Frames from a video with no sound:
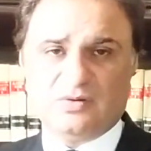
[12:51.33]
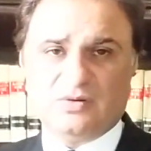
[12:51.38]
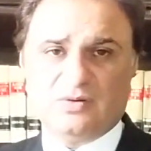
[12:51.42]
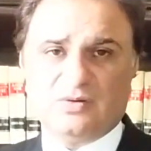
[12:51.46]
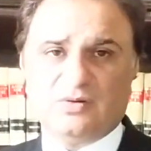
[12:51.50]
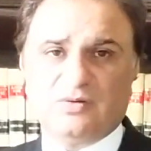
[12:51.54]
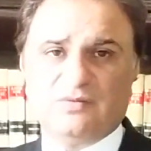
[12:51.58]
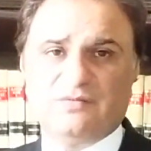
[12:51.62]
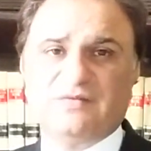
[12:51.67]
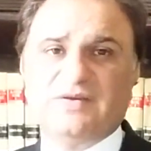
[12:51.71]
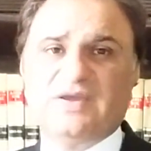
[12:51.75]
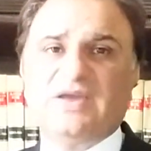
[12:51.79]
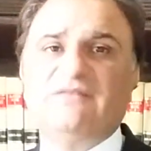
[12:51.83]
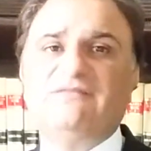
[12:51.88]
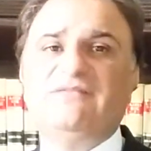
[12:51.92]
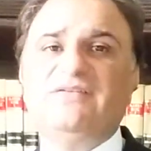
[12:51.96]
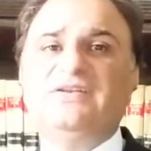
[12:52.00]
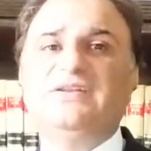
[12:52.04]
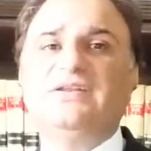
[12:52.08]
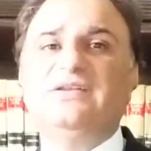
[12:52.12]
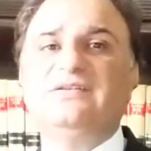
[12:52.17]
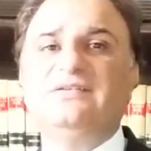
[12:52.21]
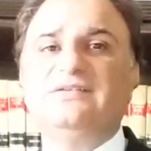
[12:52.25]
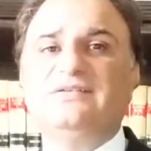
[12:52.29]
of
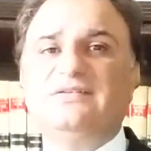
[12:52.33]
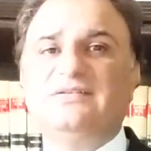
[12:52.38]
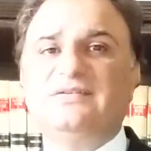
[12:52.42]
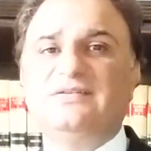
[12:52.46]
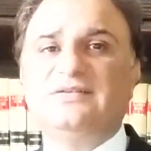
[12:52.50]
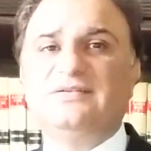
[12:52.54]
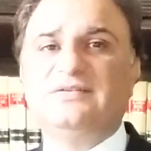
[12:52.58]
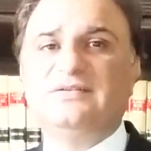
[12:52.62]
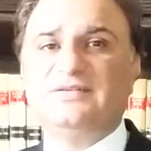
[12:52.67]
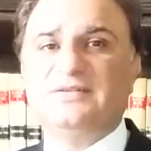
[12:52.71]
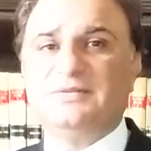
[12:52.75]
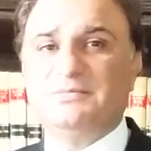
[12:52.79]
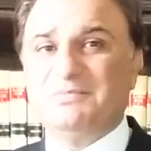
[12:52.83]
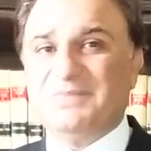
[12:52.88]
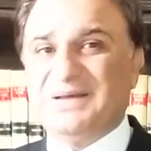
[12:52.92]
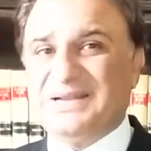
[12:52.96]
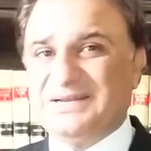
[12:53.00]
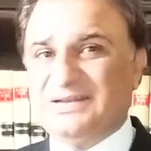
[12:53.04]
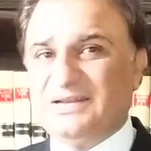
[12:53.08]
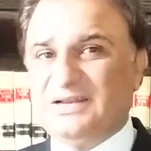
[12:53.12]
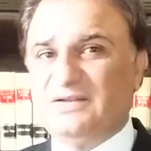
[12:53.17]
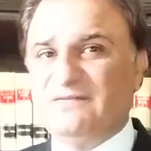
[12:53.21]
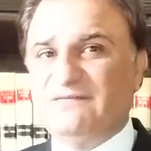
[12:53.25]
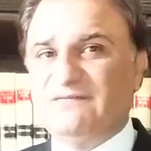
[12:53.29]
evidence, the
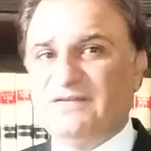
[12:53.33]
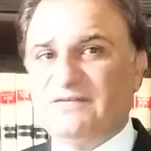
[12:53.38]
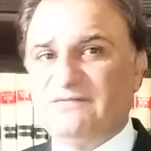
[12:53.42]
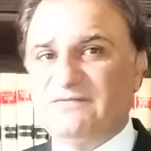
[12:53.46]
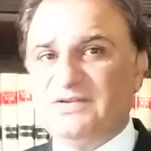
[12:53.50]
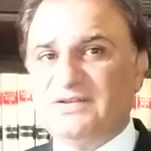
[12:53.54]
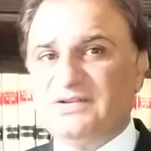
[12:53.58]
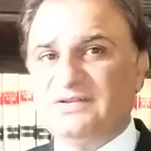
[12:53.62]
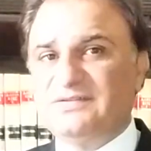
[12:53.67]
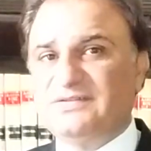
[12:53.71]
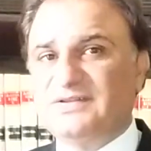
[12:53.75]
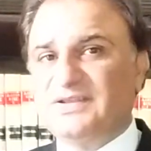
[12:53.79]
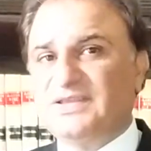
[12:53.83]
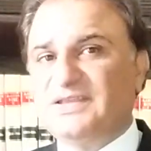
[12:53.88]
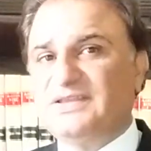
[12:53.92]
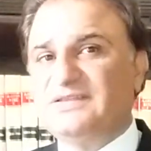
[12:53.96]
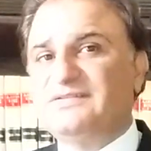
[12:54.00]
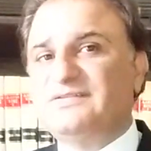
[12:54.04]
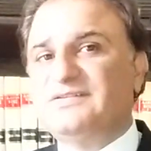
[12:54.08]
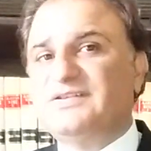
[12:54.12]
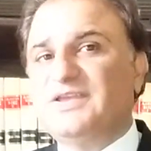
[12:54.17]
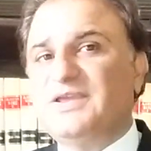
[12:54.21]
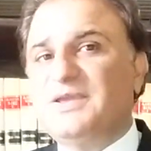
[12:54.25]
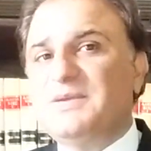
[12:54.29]
bundle of evidence
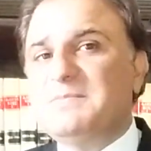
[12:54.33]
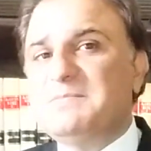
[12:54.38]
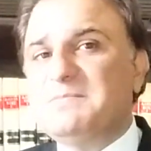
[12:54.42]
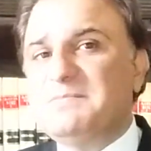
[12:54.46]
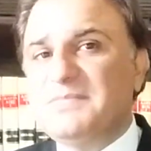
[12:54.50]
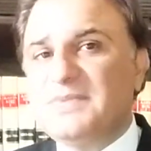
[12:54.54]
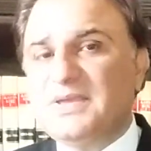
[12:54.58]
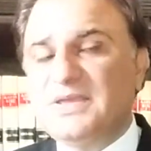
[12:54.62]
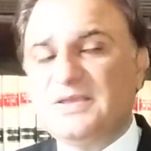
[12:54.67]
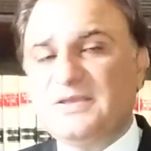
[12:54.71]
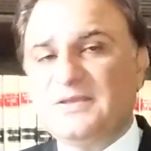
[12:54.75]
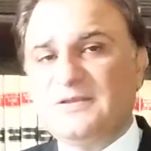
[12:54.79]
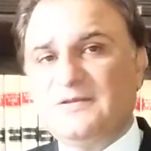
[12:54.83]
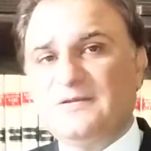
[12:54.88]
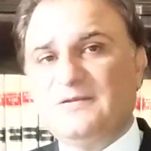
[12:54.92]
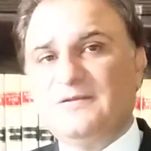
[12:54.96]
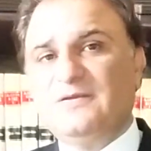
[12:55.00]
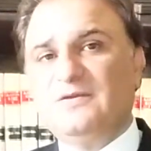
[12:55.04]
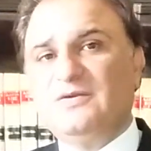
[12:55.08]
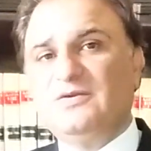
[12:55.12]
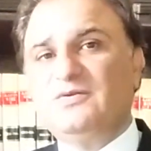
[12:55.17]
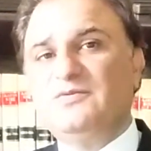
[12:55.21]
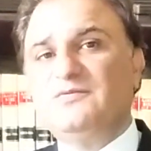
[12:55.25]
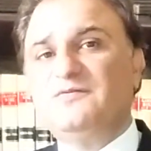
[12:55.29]
against him,
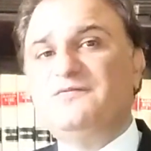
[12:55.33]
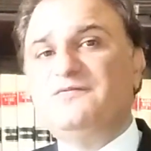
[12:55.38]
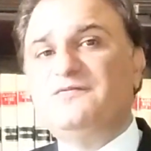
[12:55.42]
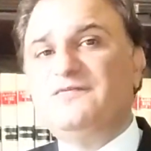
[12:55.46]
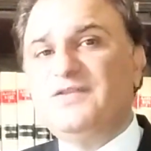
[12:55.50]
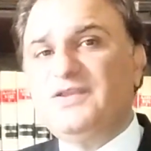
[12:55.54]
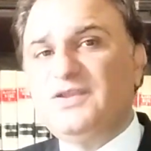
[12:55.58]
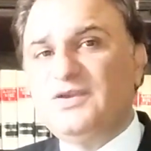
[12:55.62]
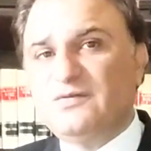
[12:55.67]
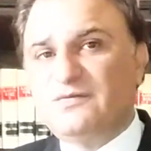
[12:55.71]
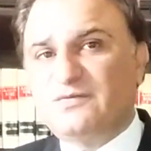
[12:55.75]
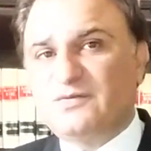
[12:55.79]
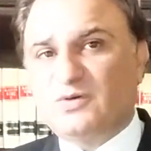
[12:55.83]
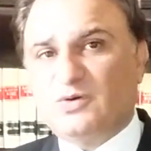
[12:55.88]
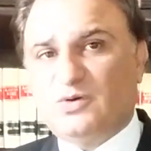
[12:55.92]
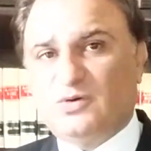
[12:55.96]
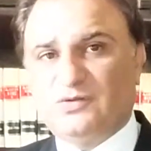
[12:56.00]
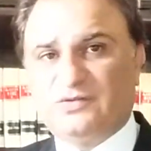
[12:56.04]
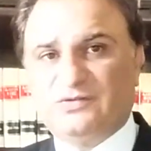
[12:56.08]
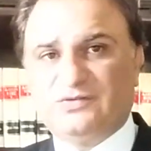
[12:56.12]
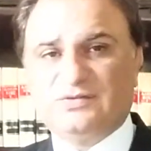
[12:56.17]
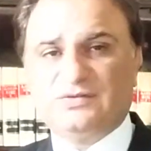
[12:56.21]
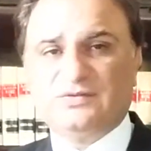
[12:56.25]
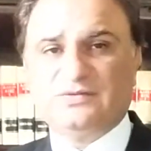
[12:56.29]
free of
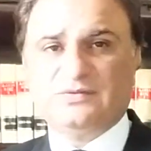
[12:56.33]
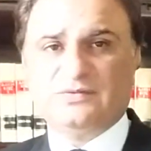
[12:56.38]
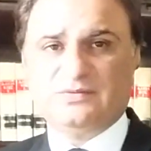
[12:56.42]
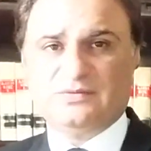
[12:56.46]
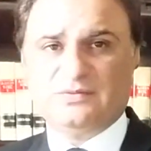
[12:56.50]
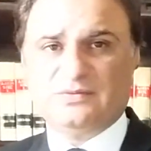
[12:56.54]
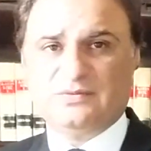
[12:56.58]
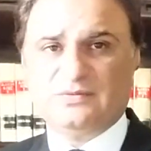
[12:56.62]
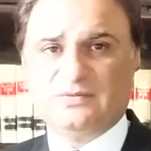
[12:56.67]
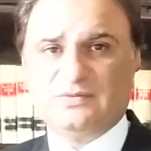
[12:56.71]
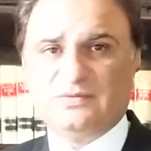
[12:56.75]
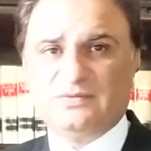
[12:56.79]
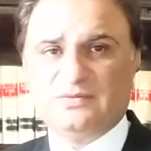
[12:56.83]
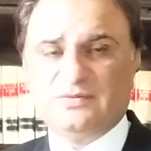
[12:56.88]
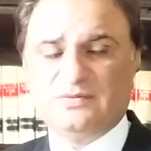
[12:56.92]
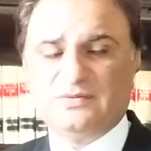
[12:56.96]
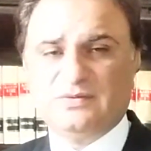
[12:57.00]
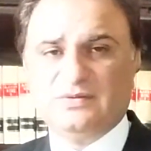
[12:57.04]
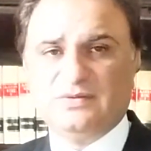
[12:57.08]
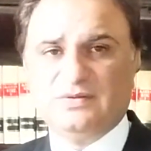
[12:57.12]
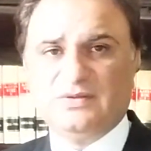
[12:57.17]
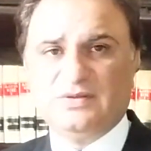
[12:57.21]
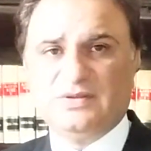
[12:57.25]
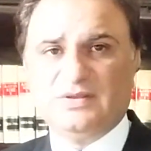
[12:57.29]
cost.
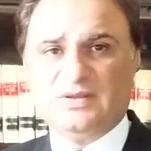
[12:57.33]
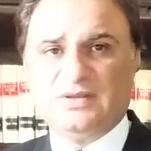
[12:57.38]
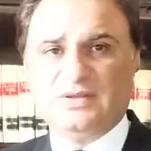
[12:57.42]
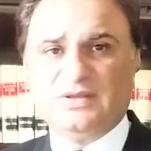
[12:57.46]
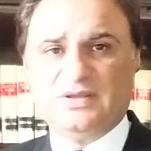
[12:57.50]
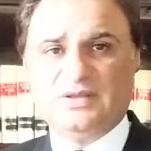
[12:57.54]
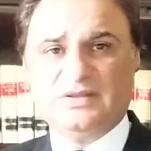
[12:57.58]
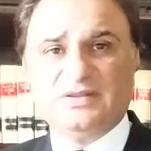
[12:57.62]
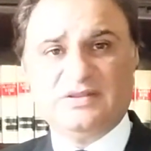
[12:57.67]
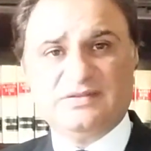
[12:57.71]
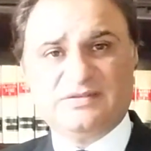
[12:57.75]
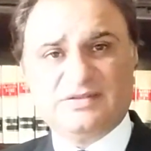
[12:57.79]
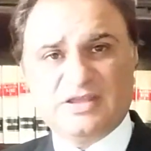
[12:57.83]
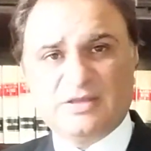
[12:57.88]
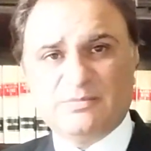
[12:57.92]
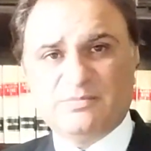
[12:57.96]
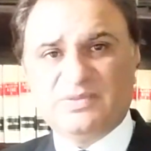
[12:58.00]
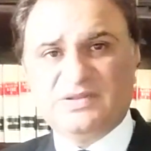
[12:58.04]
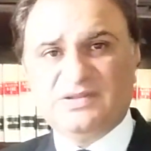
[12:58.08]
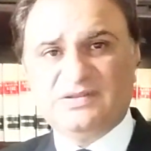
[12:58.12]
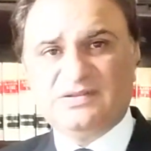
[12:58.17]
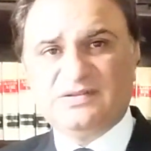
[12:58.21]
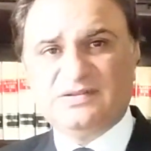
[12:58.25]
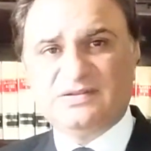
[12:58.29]
This
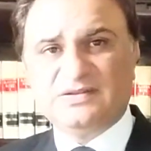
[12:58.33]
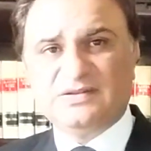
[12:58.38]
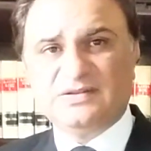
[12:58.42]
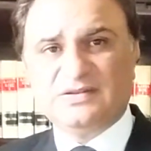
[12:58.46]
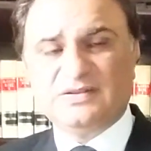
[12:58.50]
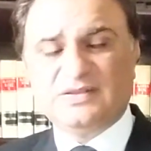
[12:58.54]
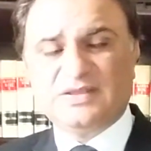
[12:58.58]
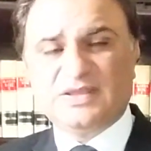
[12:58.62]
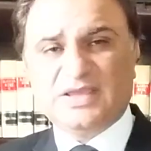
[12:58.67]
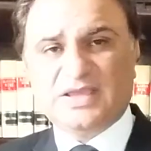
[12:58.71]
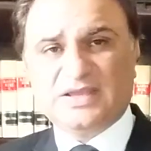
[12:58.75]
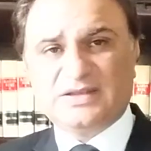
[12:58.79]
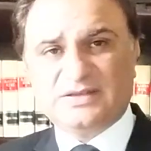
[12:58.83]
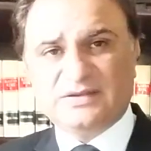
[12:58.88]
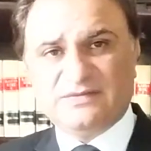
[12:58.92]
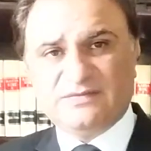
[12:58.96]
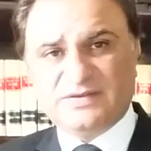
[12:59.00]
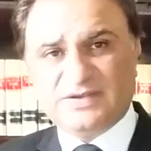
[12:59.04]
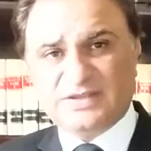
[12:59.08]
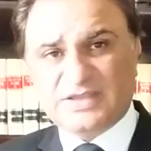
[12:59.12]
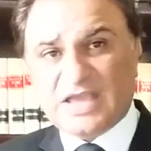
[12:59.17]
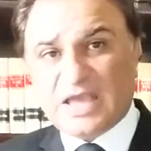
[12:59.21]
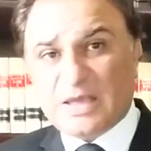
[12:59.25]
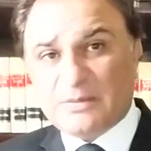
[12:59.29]

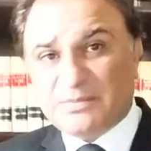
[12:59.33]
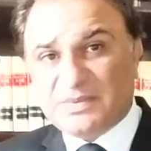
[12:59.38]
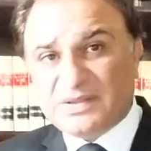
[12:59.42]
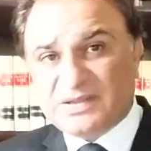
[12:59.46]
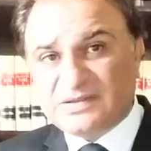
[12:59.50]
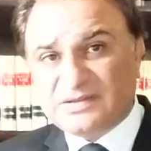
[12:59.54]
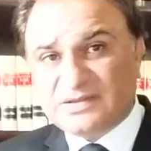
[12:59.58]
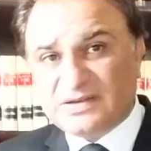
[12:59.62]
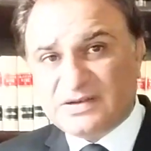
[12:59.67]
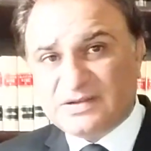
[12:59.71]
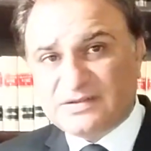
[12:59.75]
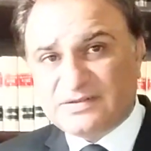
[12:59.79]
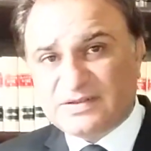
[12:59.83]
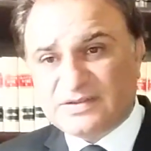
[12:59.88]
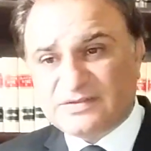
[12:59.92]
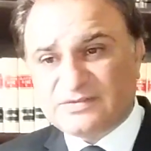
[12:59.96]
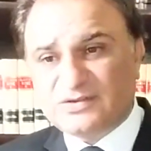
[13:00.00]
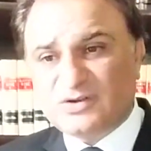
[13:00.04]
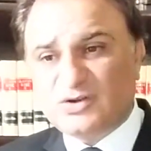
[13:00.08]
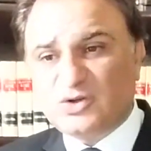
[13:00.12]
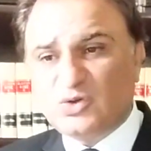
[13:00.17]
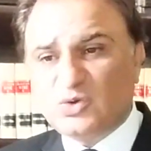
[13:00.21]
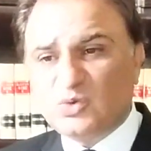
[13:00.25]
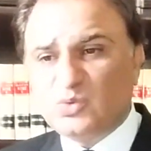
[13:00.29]
activity happens under
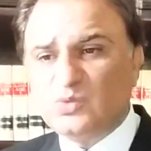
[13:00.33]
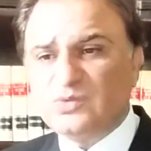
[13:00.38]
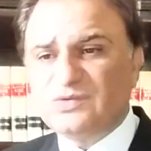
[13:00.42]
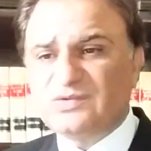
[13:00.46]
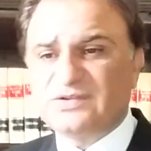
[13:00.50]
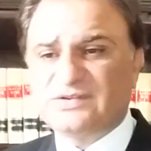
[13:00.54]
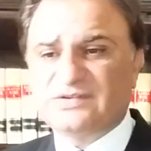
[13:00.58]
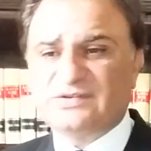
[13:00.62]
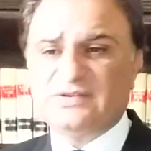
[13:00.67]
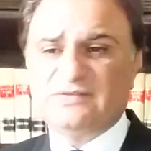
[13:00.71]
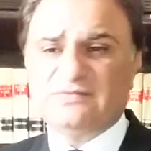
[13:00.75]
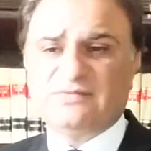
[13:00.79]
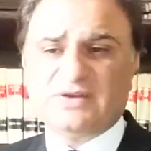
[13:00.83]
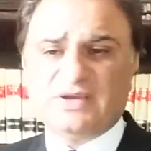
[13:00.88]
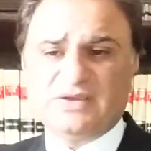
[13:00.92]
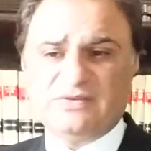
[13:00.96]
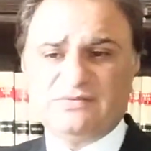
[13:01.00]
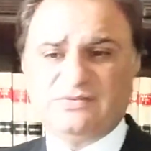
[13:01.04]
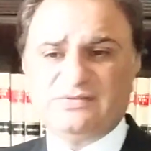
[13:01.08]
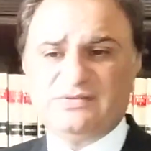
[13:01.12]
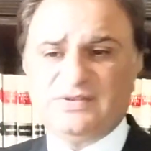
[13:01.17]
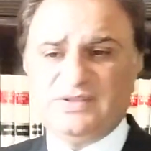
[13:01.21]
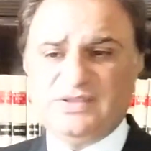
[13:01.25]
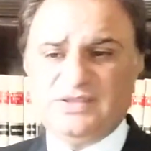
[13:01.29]
section
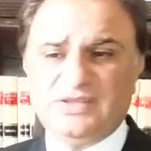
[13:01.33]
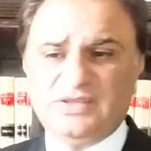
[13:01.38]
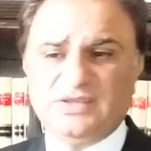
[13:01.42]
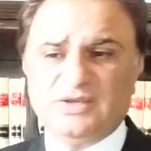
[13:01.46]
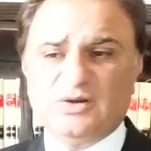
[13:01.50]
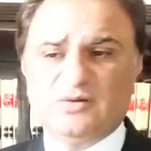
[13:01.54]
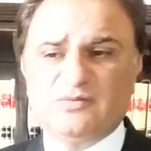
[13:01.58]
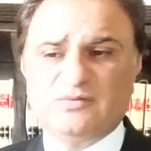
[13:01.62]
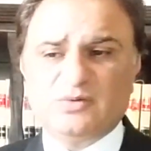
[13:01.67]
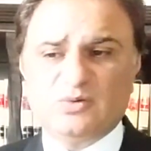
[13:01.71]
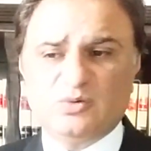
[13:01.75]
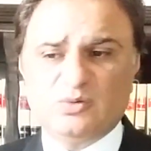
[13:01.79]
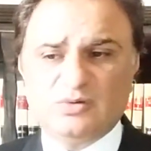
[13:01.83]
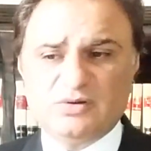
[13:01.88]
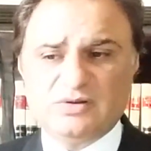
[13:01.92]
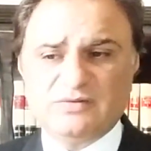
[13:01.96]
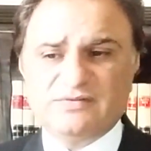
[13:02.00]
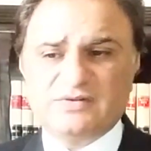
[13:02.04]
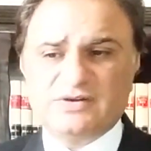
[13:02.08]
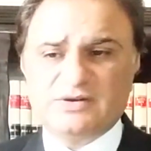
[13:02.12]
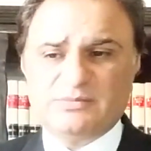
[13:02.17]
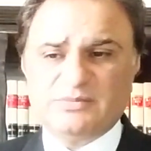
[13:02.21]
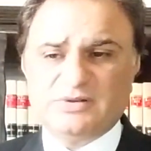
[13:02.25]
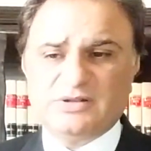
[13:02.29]
265C of Code
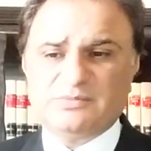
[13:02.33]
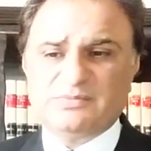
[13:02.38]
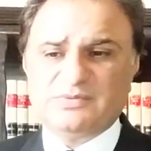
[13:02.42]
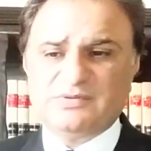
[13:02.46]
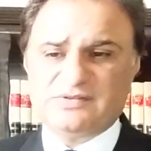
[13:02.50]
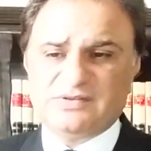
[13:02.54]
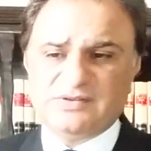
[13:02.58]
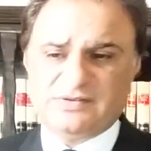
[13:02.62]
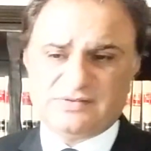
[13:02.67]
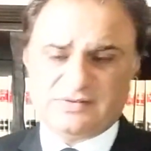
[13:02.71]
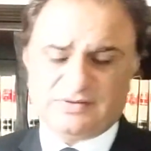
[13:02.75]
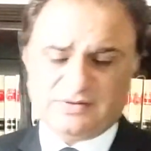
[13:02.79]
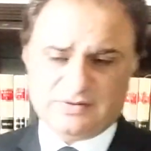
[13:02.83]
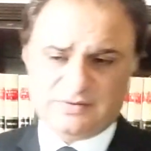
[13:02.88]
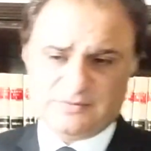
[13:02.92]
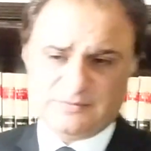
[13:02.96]
of Criminal Procedure.